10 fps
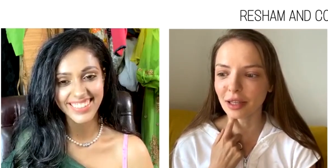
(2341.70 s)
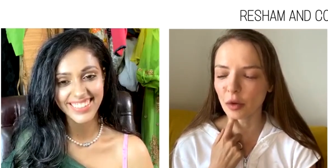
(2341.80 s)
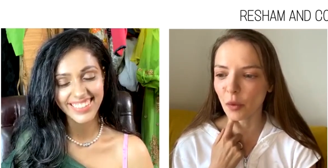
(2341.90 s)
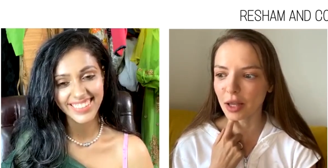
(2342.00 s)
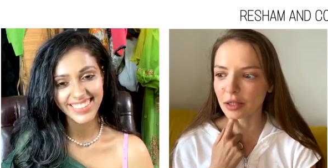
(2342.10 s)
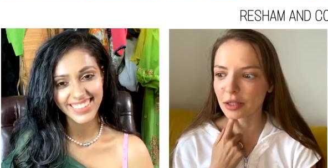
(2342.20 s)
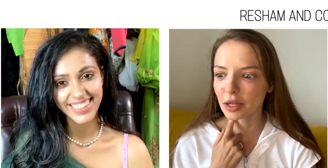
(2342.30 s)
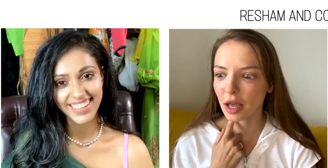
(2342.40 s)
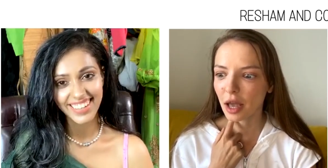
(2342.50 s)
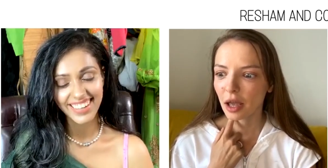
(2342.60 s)
Speaker 1: once.
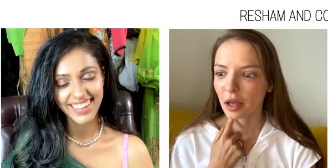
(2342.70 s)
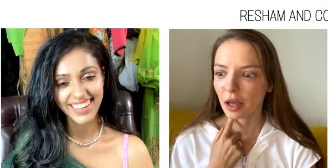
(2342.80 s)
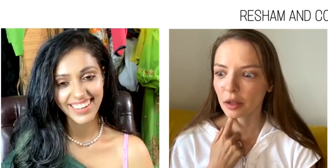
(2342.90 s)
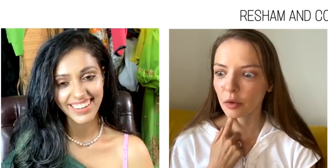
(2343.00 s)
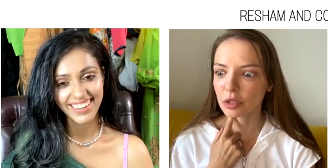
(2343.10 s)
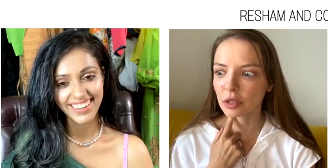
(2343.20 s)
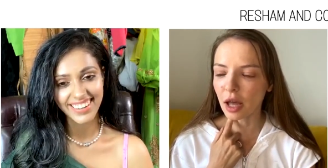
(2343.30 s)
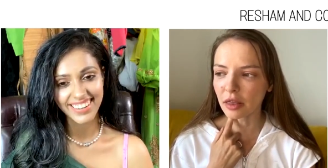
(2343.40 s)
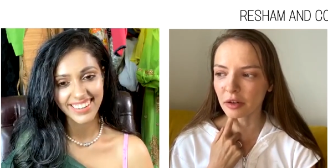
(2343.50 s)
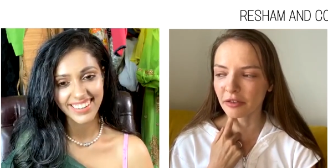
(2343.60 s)
It was
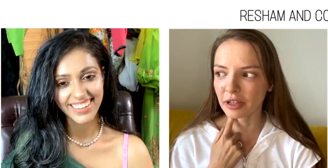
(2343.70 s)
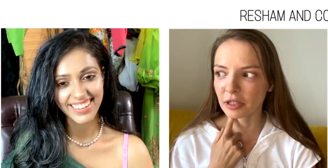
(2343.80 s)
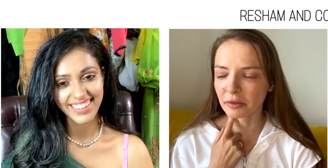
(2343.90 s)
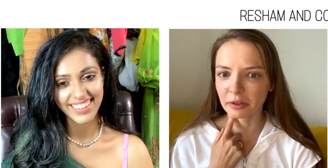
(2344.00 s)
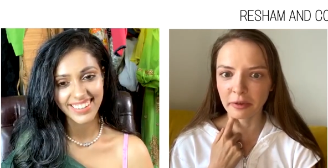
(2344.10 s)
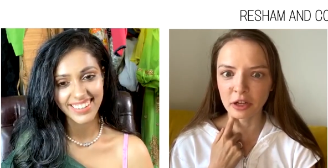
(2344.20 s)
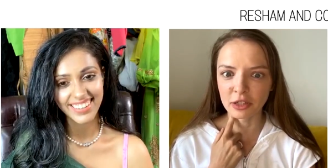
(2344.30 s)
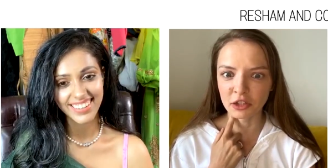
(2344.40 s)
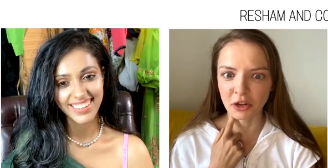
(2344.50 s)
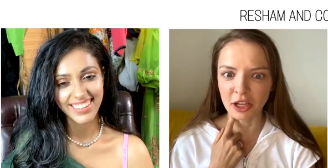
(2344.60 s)
another festival, very
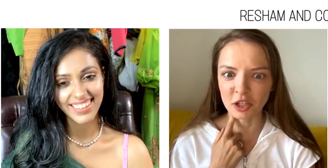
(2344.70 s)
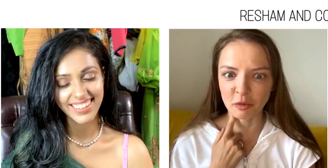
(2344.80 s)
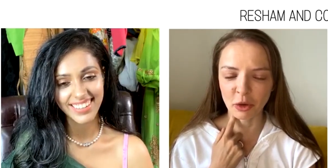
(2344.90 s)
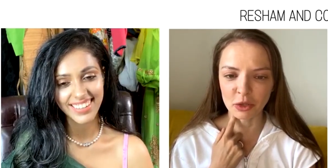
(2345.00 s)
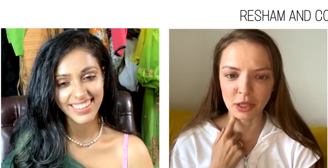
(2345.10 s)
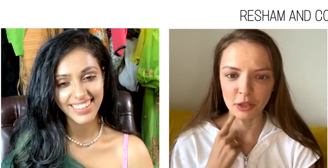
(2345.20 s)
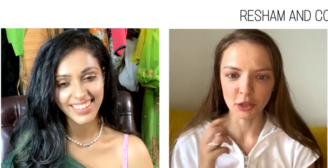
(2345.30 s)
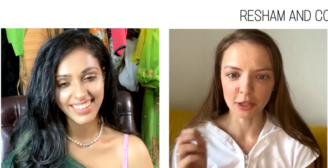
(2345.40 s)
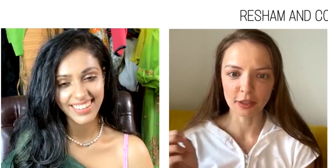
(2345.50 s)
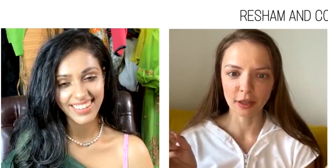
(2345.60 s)
strange because I
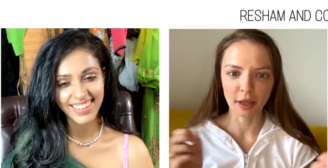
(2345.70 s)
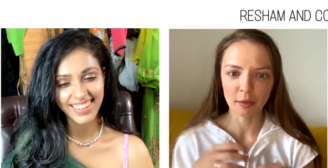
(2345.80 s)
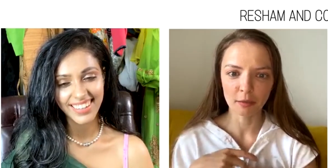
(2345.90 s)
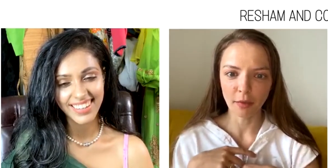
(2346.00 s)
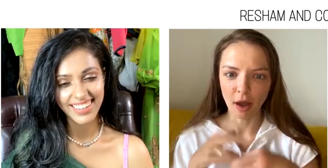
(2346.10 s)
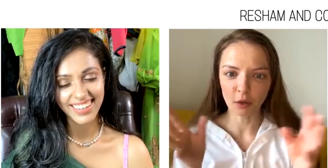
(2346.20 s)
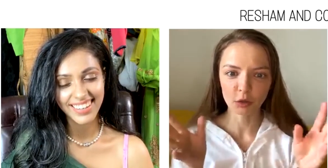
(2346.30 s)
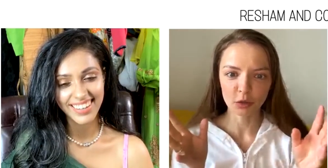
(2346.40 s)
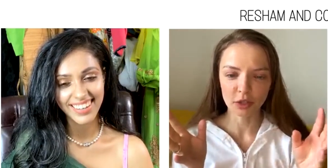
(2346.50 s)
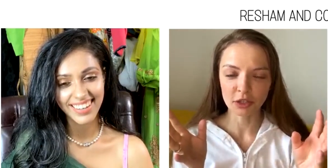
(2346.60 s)
just came out
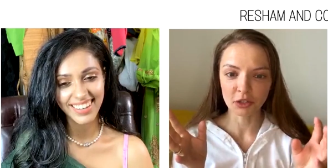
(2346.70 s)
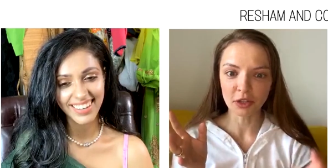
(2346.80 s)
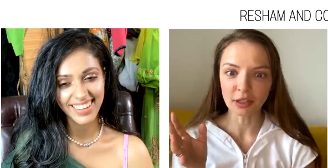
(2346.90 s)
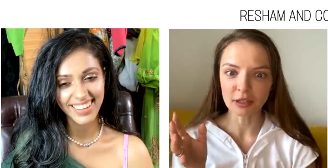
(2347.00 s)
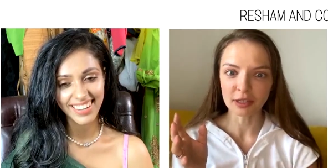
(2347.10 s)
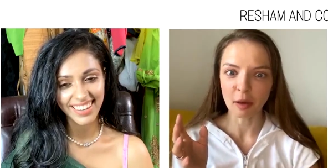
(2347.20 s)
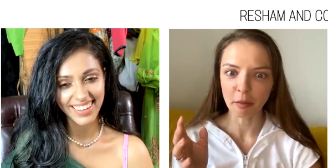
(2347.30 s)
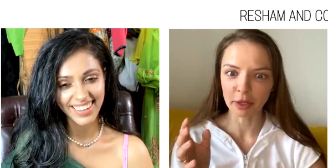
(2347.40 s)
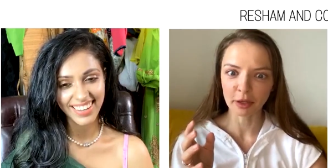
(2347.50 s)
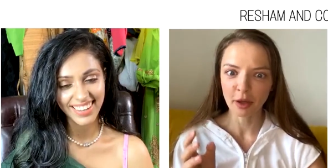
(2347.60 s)
on the street and
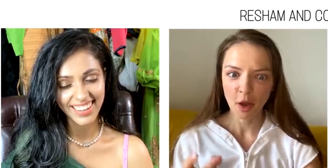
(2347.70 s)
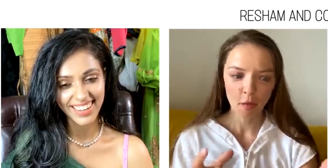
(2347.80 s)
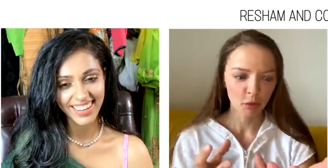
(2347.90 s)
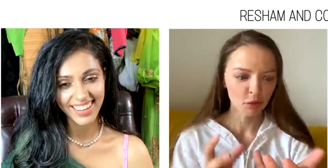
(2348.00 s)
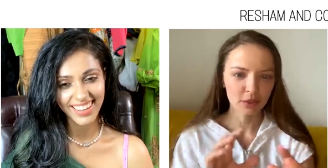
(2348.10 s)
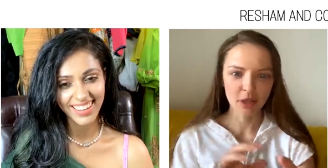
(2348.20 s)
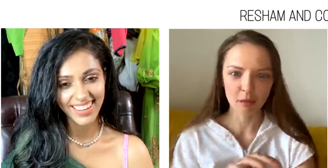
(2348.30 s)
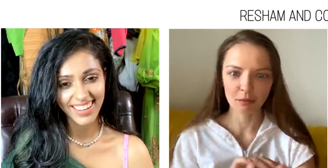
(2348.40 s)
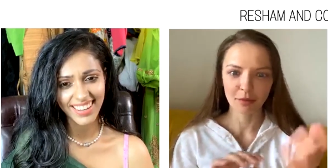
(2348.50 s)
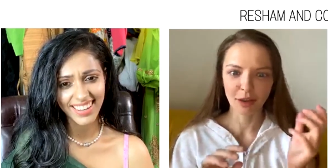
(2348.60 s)
somebody put
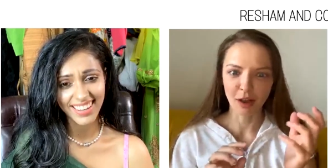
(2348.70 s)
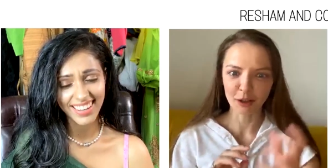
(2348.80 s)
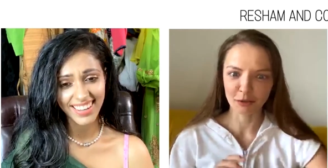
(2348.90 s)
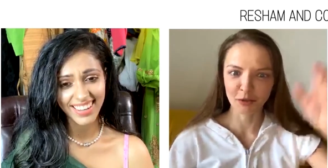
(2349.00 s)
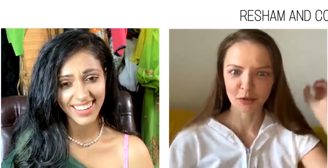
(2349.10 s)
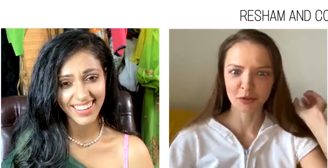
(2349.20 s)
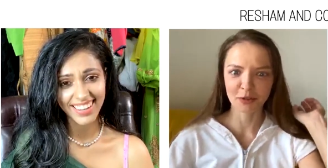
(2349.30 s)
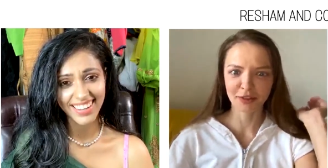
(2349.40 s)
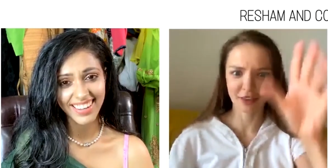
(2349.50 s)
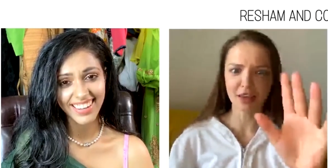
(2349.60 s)
some colorful
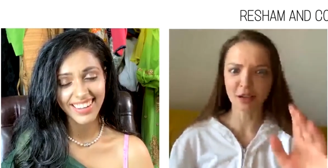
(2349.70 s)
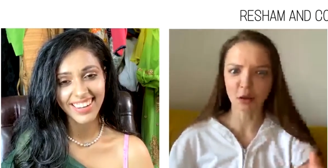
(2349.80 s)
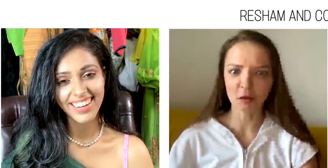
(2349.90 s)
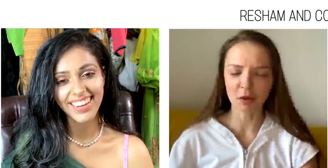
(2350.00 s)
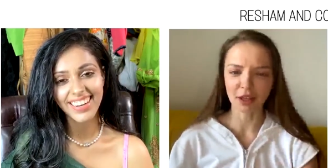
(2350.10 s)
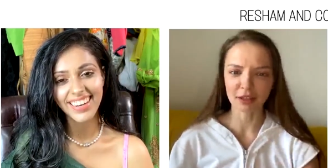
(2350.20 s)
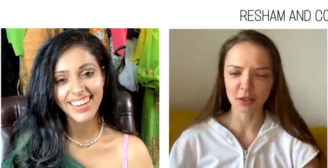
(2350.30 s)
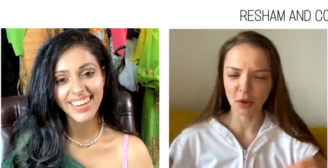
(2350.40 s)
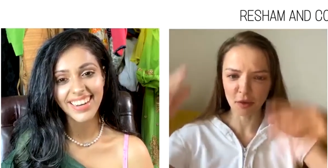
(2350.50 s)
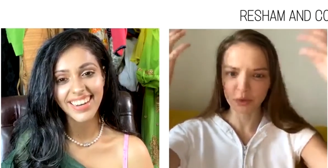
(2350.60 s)
thing on me, and
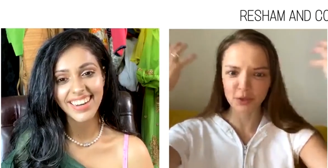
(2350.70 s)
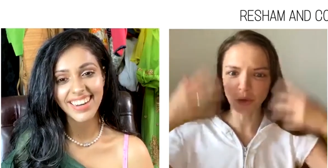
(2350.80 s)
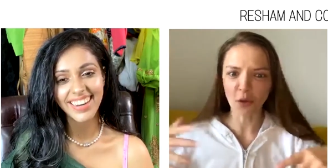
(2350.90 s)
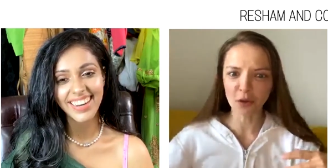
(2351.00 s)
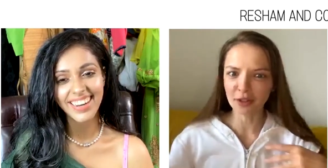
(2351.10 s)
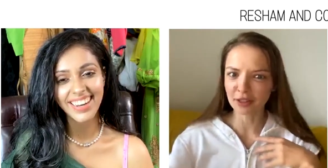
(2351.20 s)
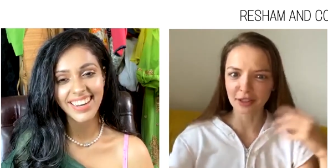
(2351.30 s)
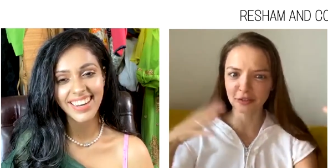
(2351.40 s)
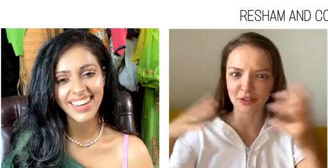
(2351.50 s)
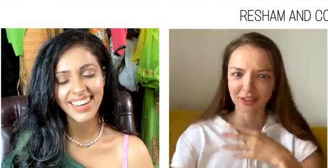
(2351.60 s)
so I was all in
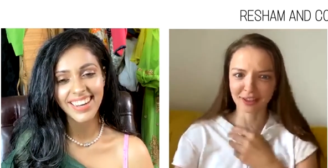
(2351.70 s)
different